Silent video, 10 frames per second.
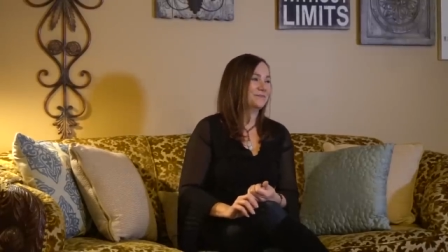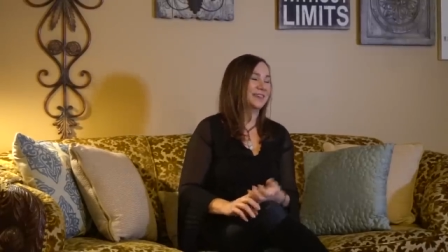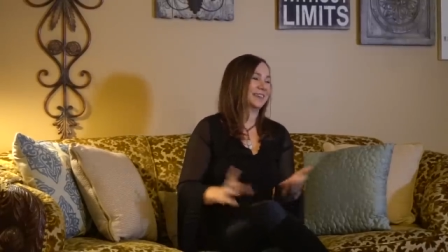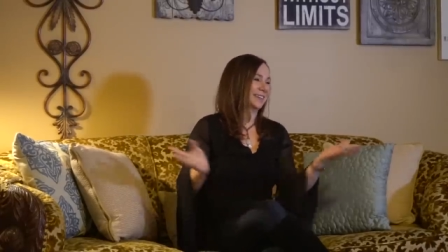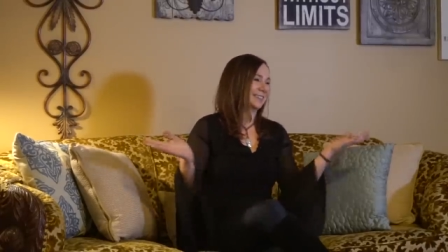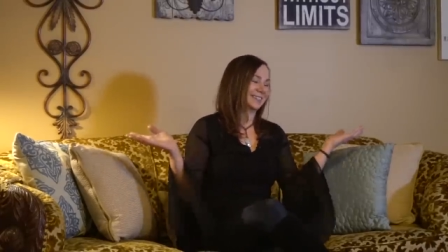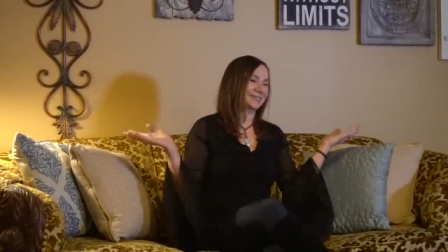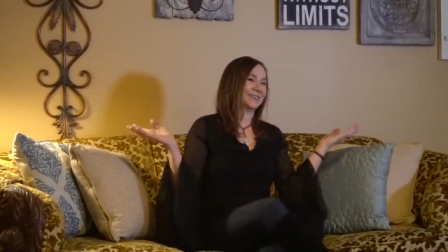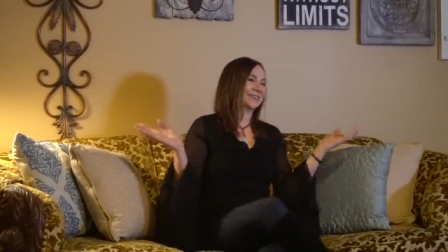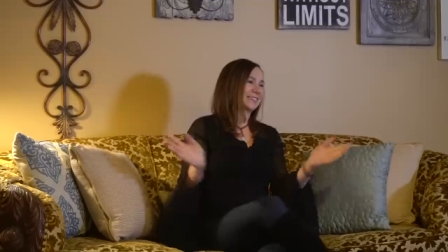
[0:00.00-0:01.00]
because
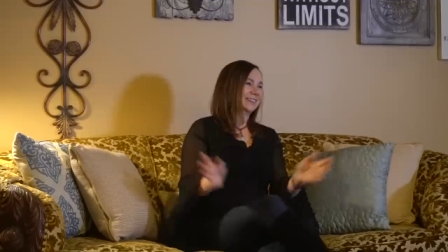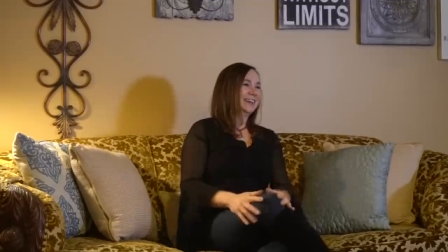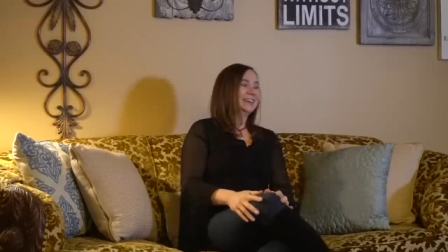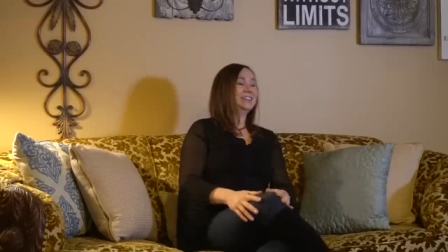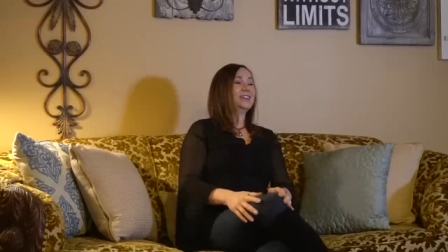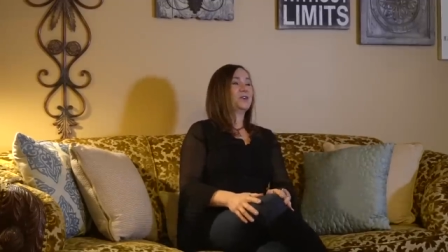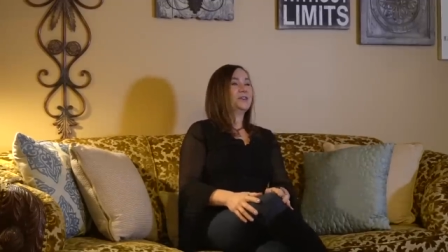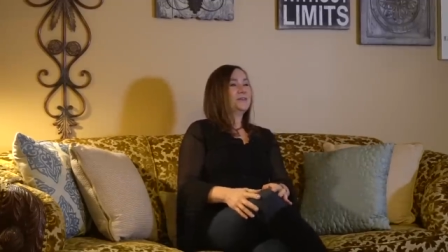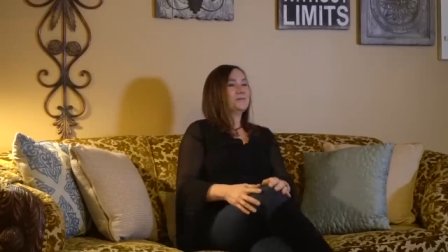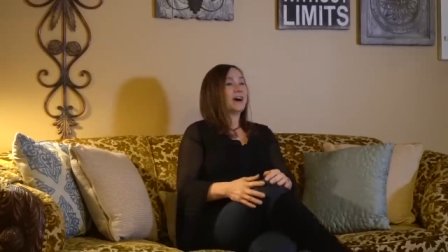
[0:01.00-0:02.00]
it wasn't, you know,
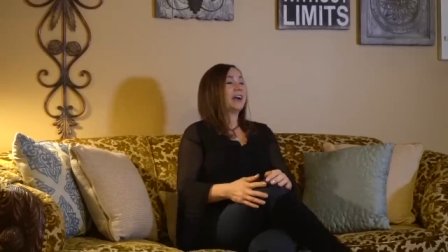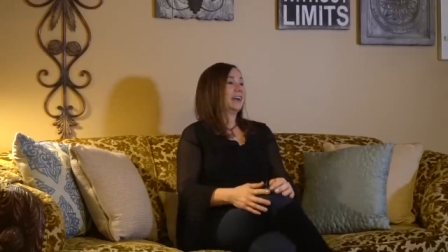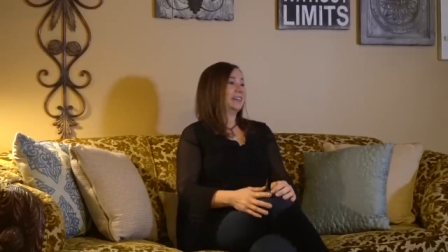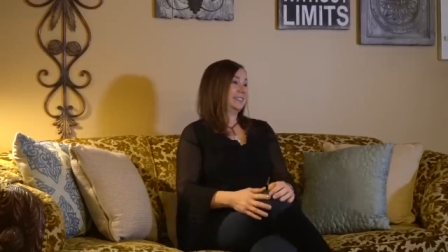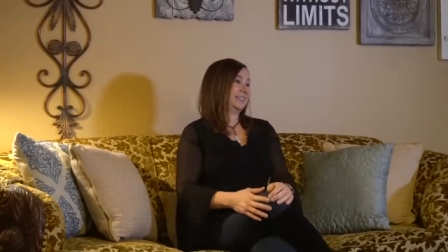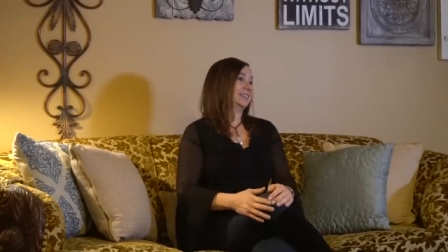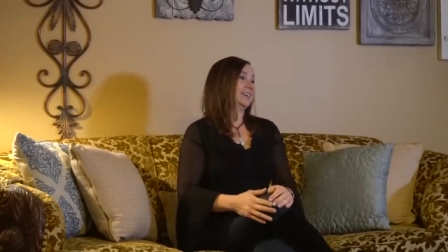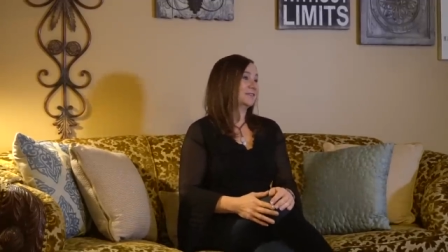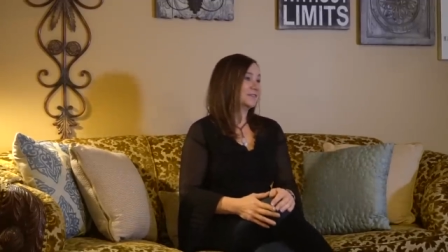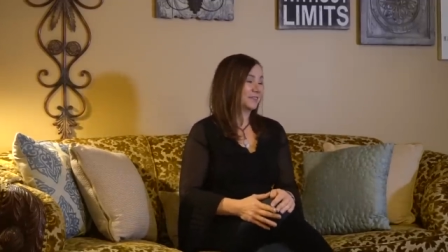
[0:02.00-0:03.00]
my idea
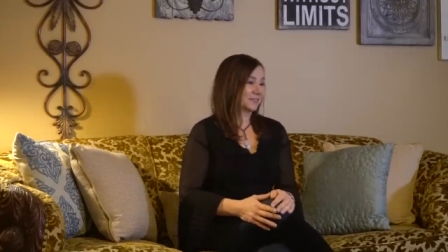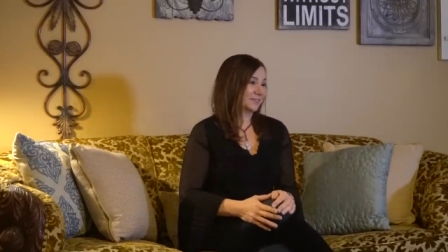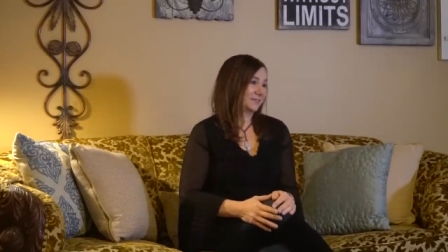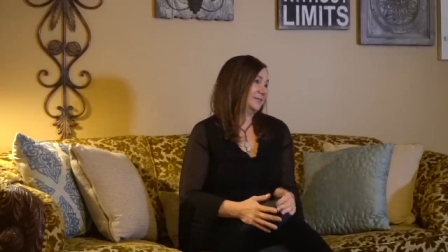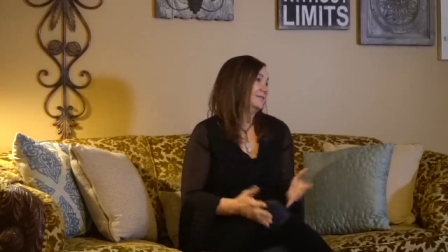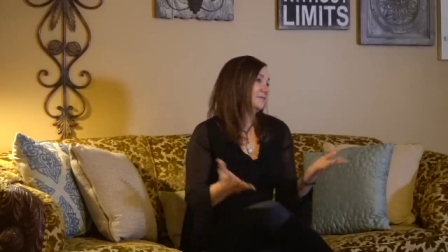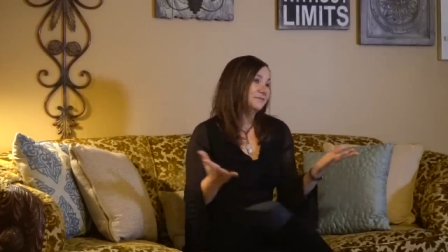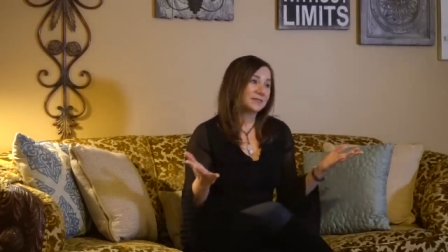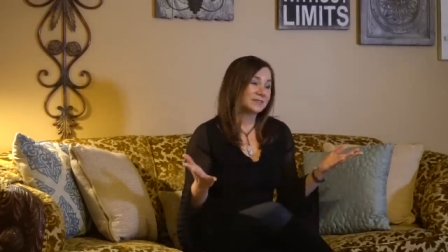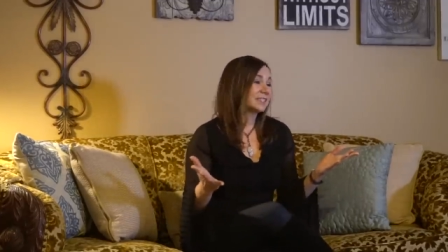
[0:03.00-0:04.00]
of
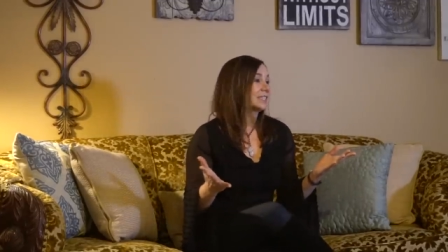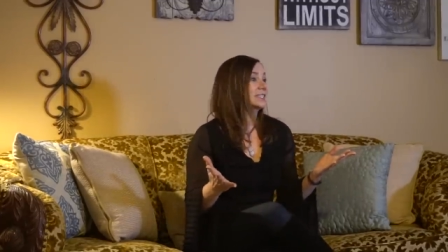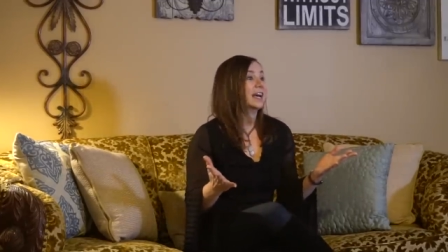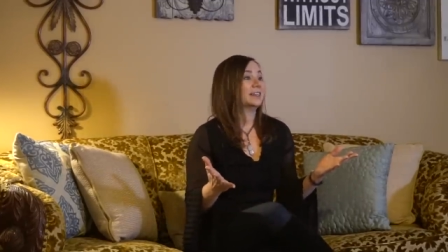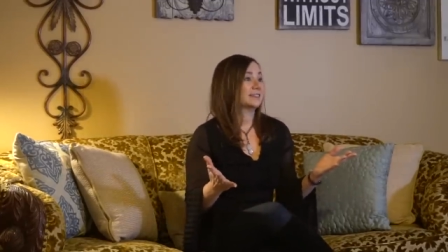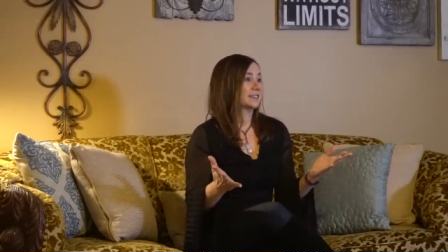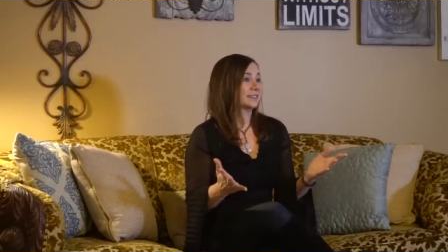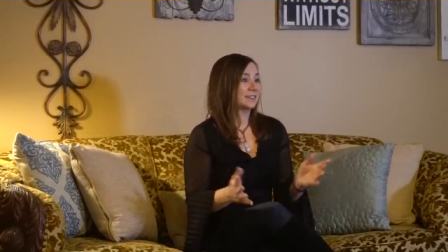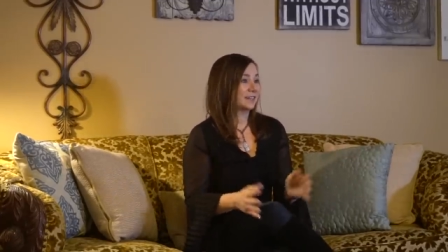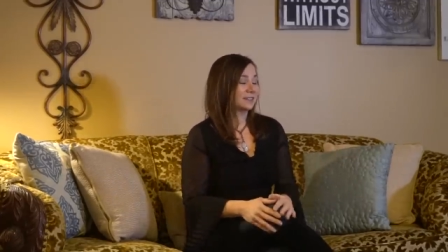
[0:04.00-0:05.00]

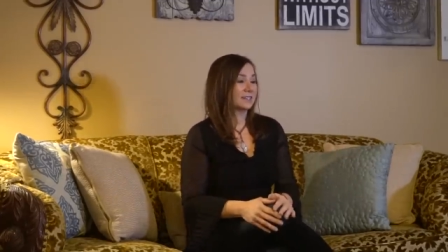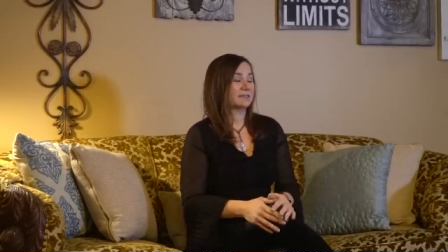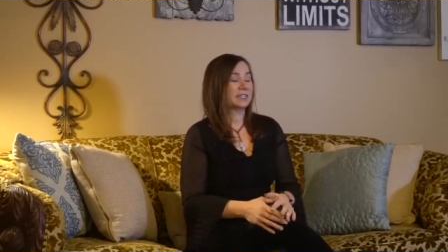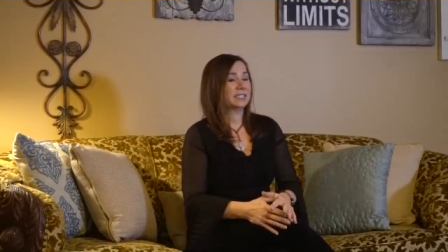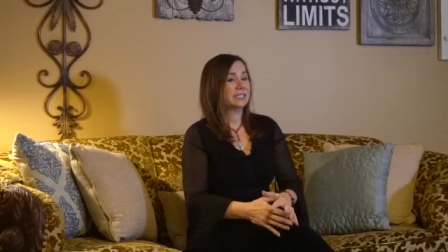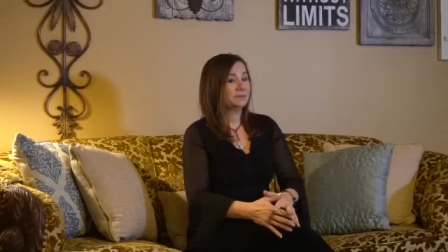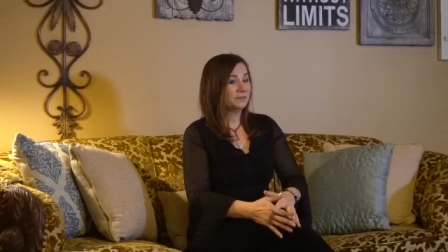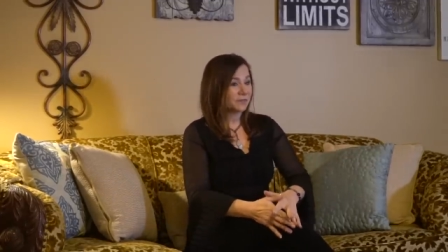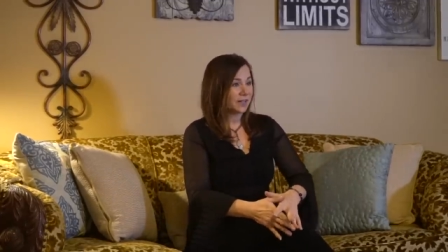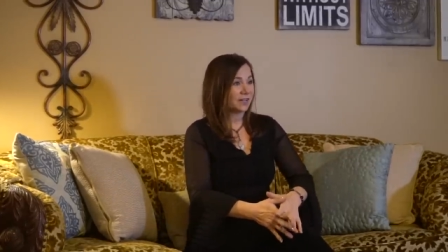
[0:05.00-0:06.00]
success in the three D,
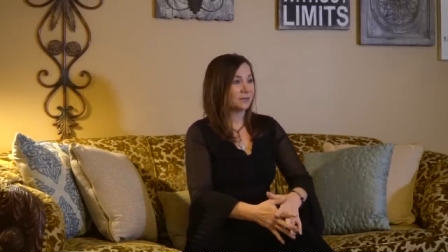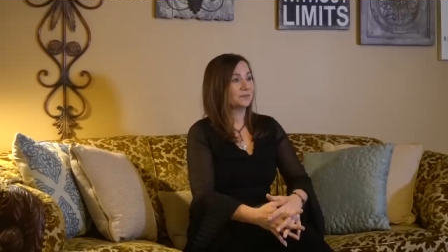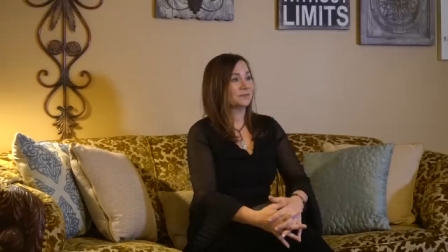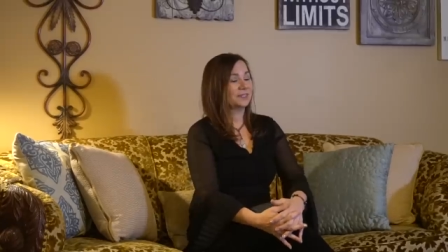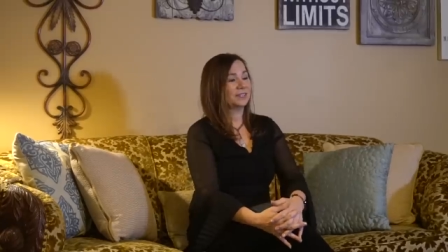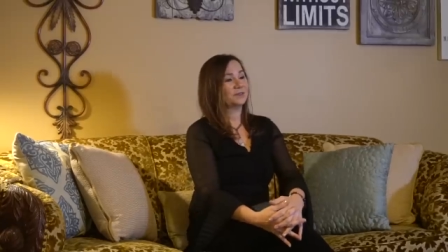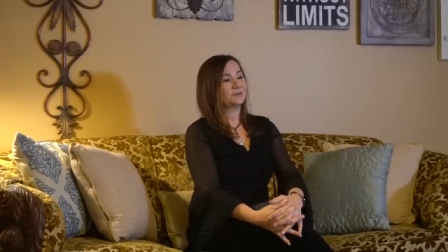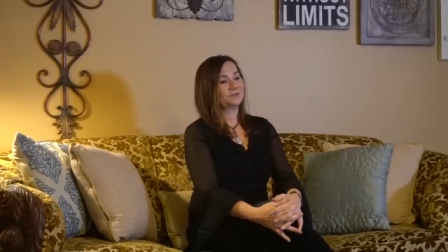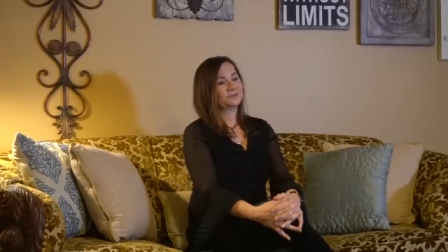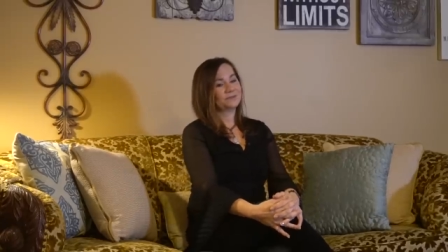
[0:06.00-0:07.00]
um, you know,
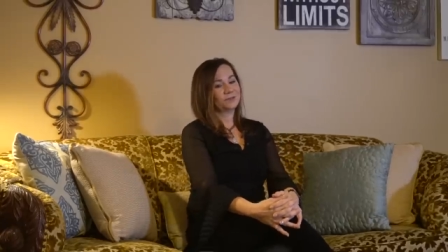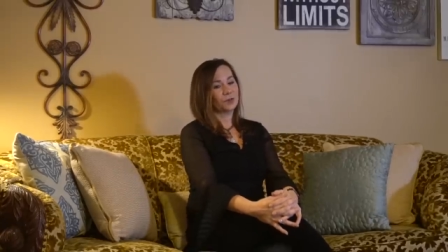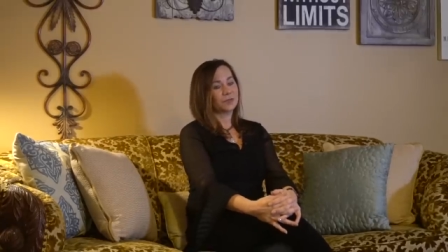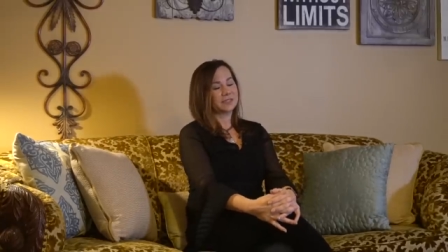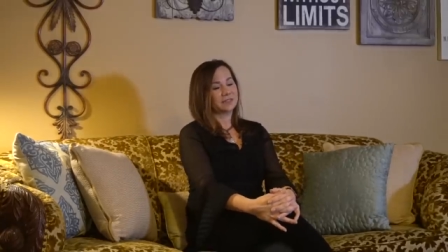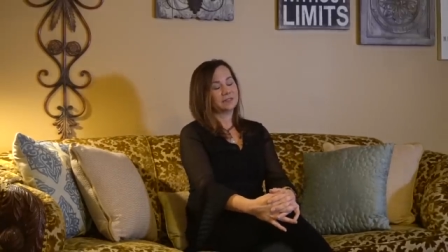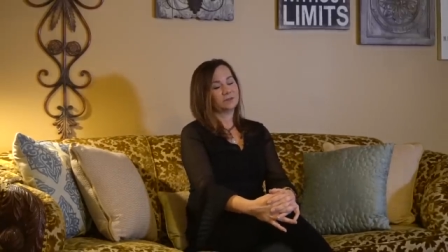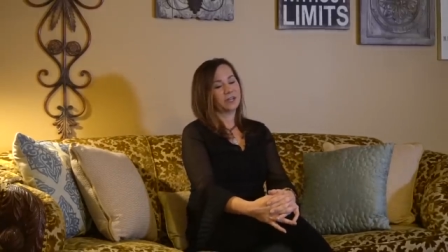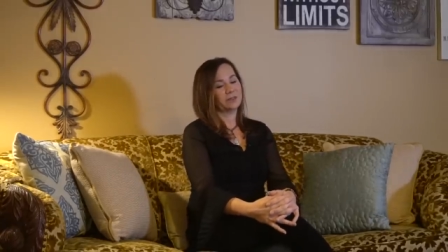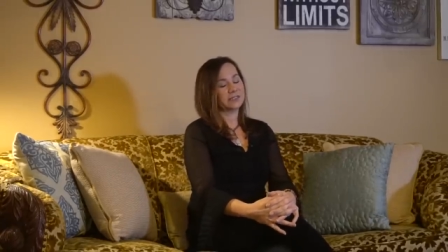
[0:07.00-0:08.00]
nor was it
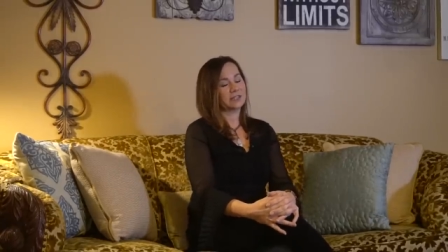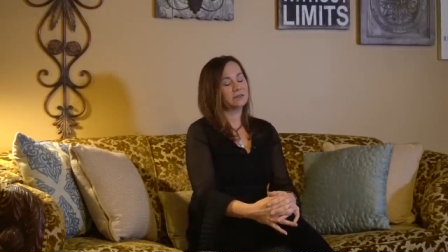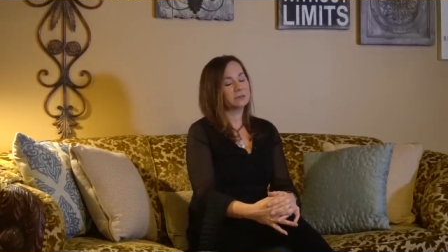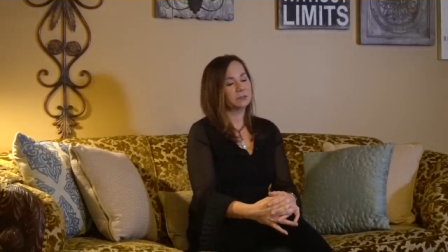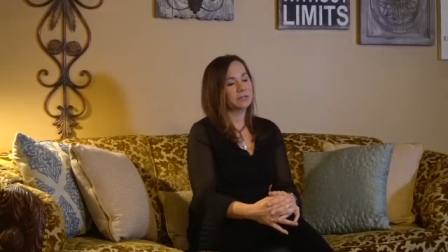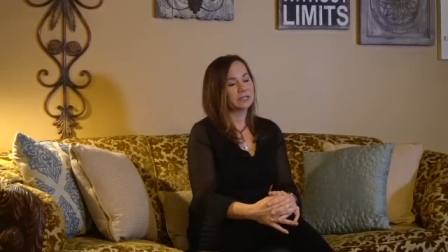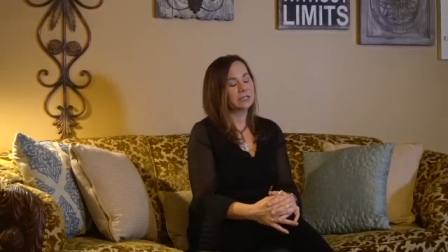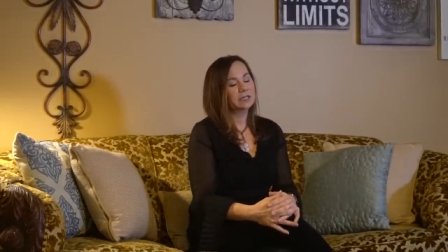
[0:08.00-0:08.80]
what I was comfortable with.